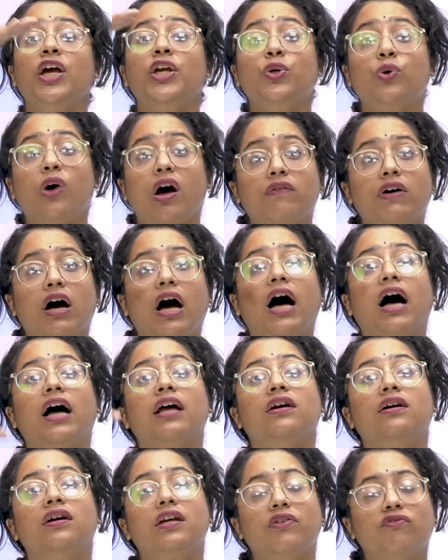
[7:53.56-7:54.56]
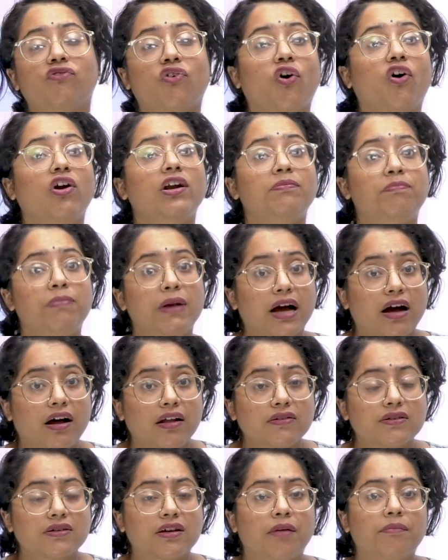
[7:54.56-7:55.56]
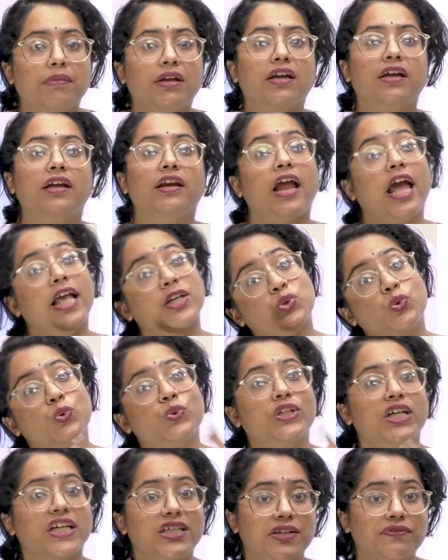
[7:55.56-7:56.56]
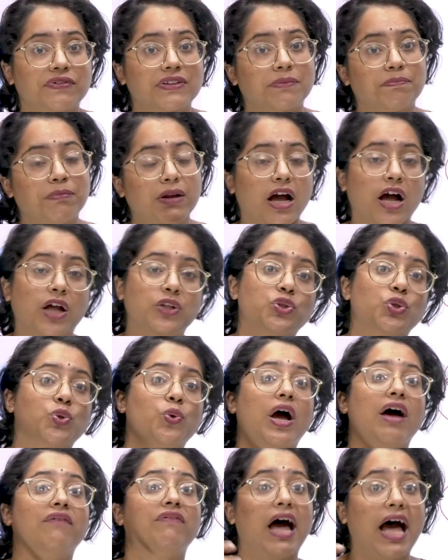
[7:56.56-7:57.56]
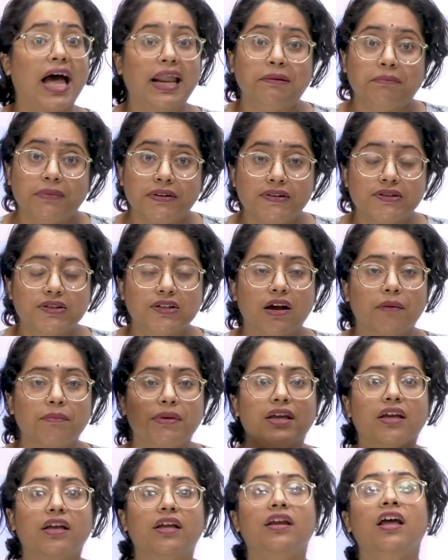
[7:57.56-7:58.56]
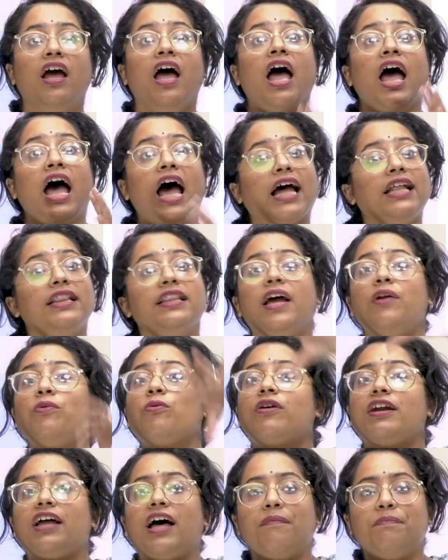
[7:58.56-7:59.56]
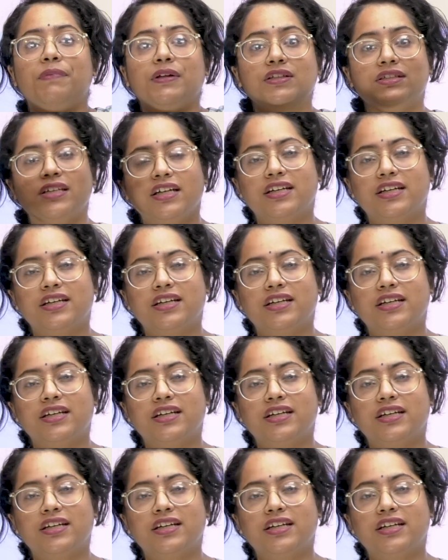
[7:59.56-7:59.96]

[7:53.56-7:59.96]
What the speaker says: You have a higher evolved plants coming in. Associated with the plants, you have animals coming in, and then what happens?